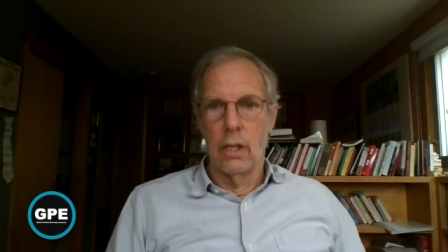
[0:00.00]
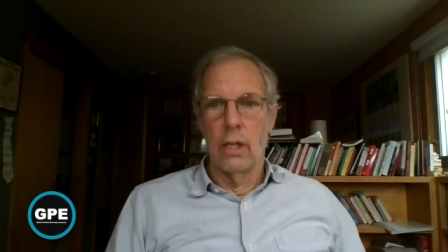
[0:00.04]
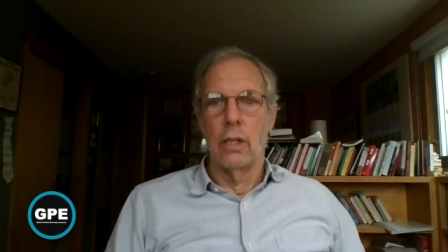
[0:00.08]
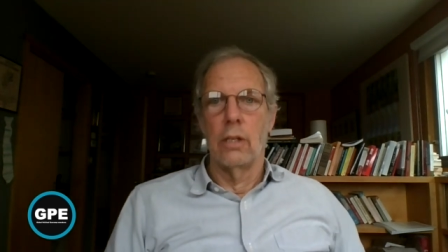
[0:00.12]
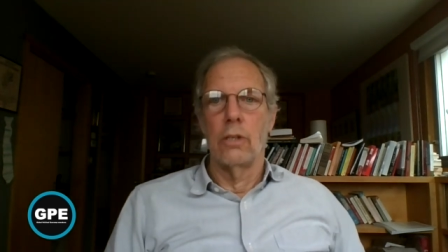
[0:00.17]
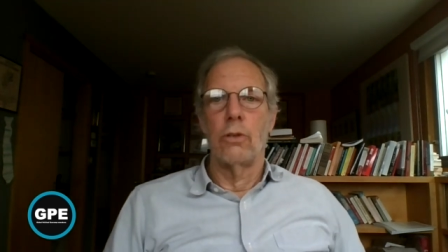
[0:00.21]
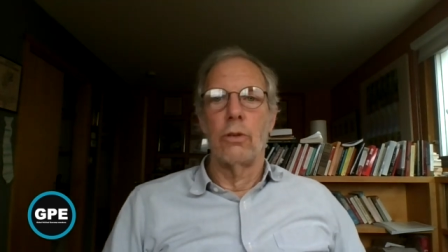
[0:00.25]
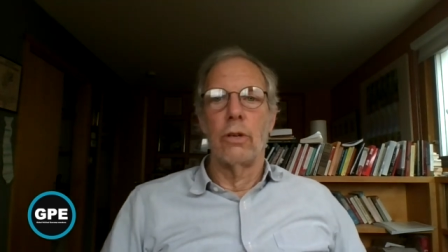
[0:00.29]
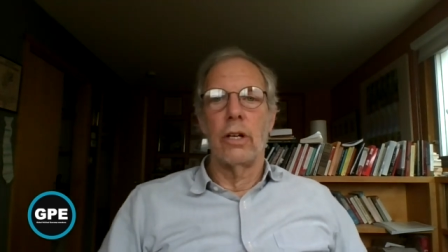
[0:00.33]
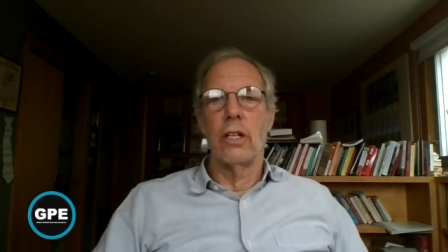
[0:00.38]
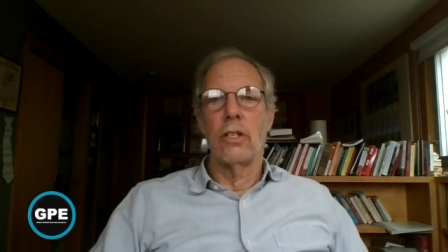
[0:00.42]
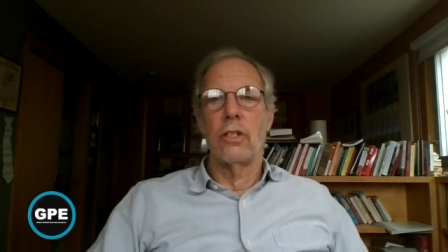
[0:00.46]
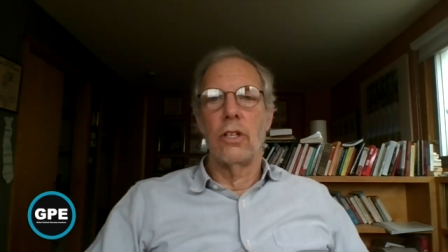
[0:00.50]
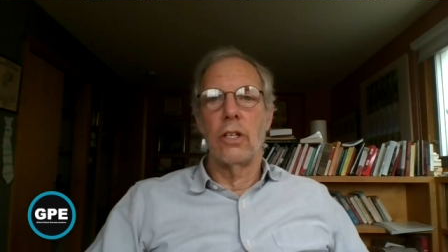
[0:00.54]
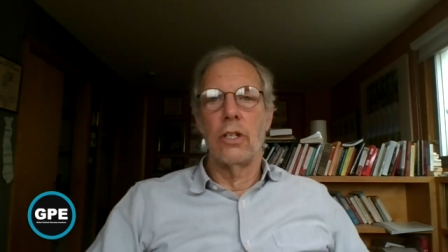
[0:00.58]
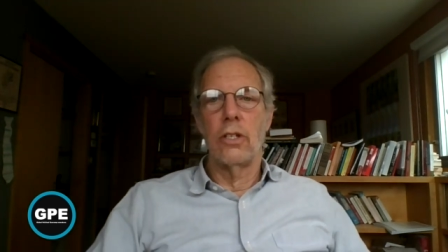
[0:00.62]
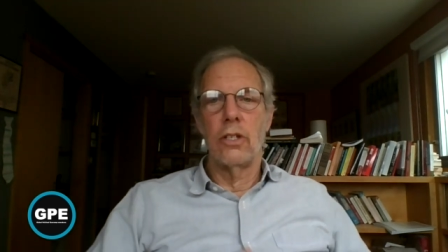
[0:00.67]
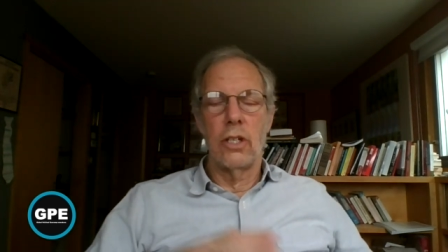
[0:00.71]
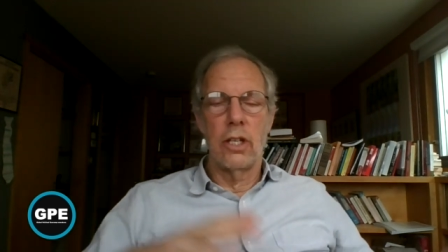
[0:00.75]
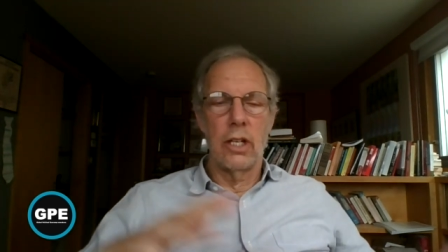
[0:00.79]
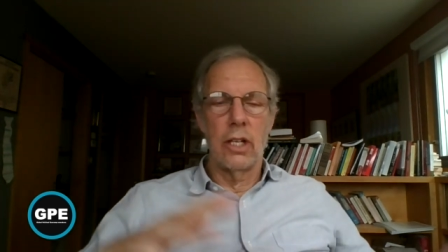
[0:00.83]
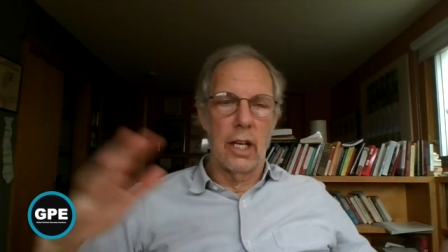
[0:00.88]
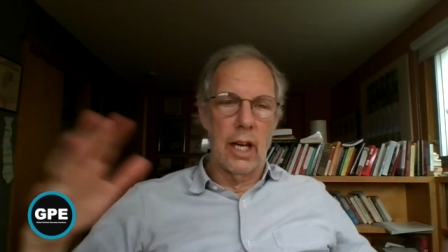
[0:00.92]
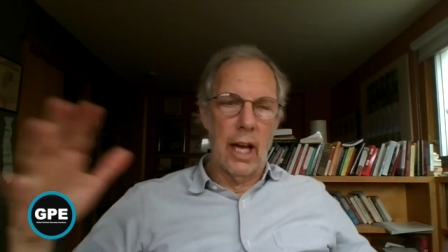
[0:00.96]

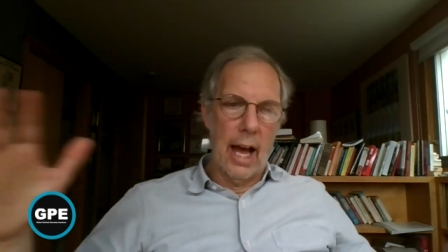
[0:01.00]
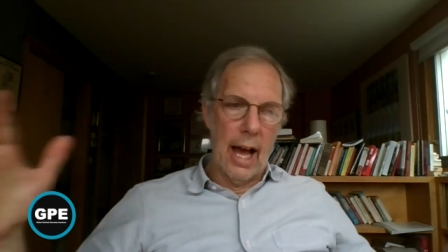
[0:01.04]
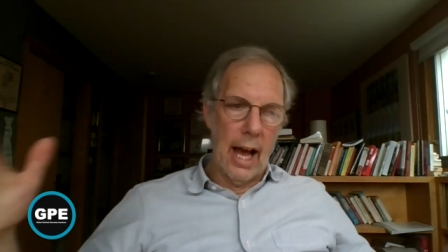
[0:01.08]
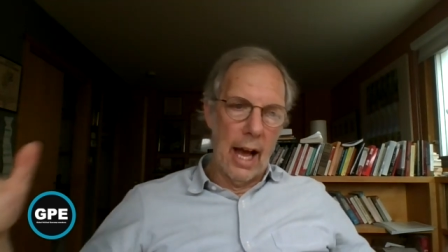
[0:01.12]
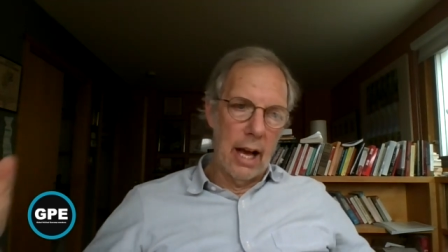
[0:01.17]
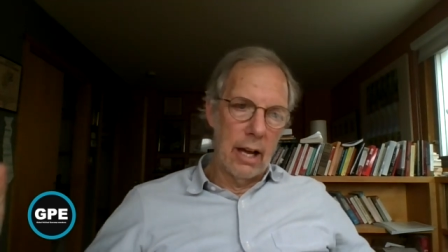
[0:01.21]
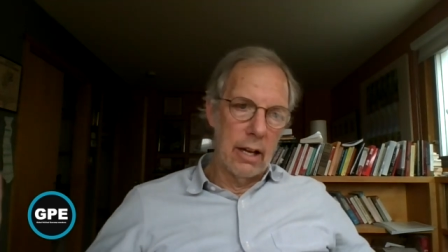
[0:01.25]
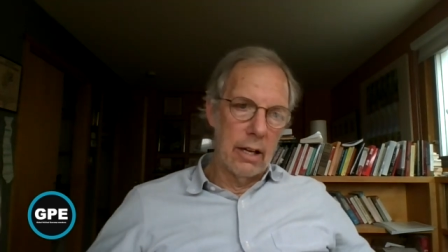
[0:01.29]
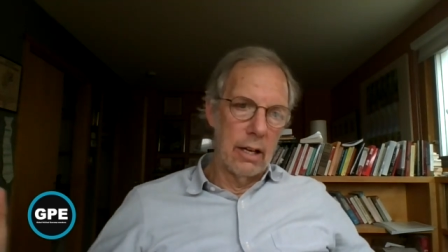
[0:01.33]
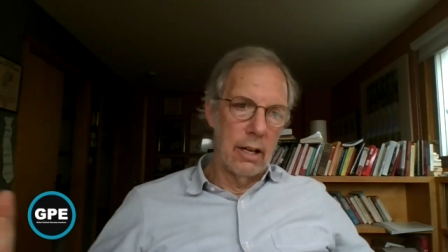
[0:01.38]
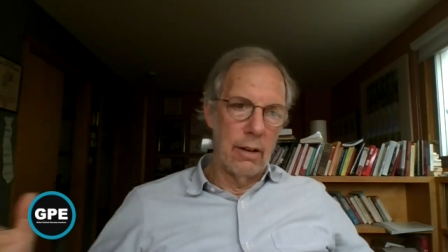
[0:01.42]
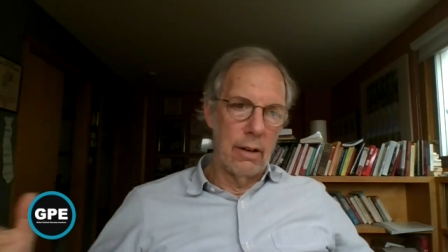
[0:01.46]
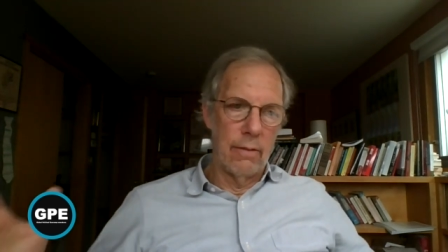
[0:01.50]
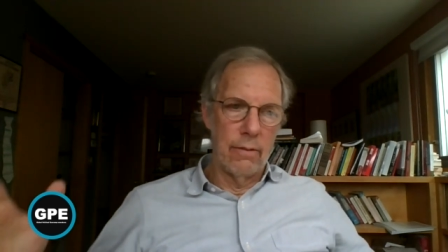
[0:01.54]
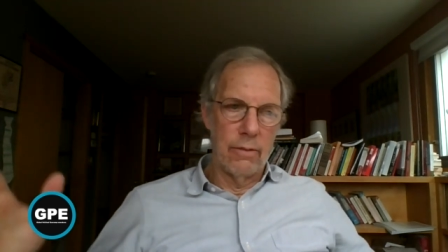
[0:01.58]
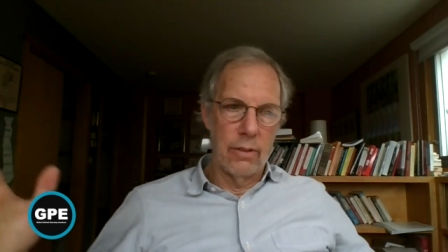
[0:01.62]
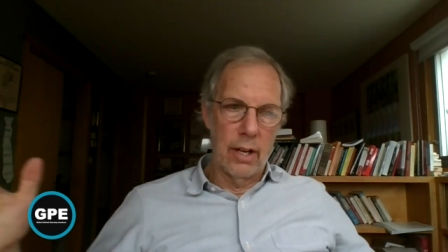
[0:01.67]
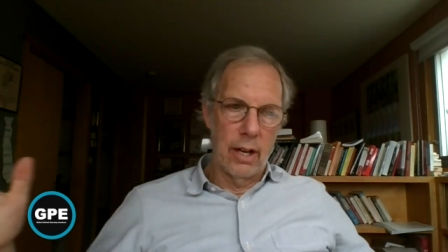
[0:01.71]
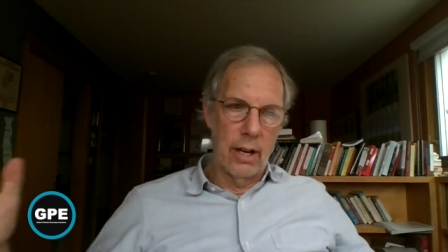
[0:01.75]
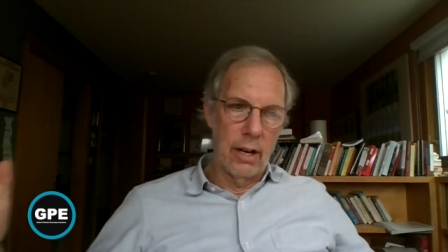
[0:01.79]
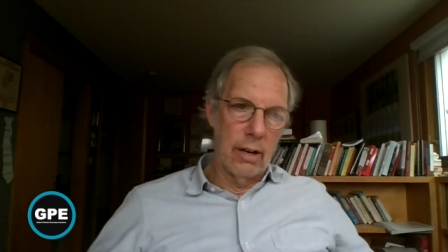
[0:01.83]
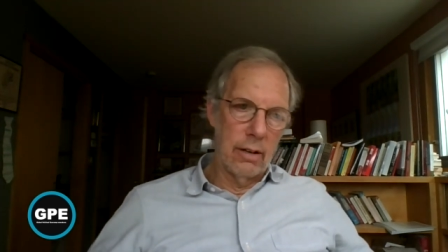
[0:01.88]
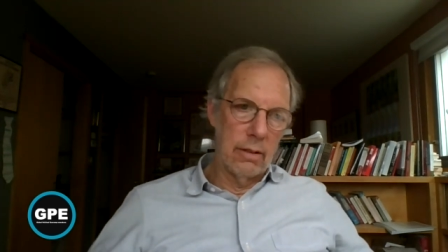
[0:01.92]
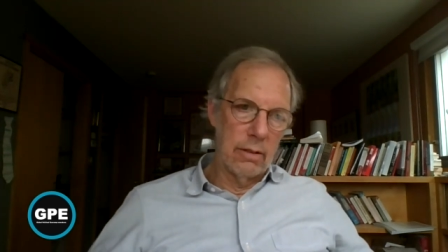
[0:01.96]
transitioning out of
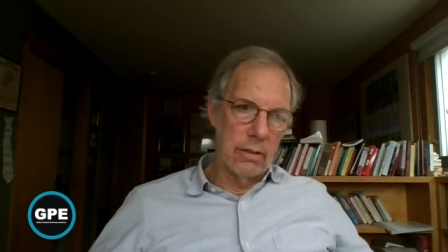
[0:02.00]
their